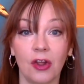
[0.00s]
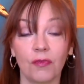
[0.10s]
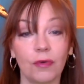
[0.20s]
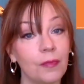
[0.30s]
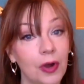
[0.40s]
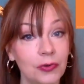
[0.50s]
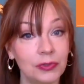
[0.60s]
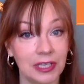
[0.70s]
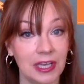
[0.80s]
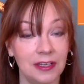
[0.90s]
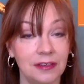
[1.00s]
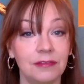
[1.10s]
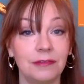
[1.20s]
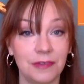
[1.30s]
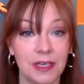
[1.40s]
remotely
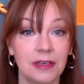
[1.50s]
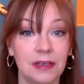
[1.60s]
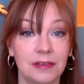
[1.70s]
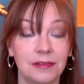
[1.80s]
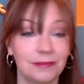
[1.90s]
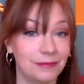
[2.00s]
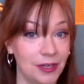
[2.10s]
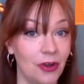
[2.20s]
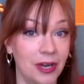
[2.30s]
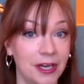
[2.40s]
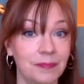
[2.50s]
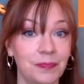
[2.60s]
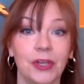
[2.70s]
via VR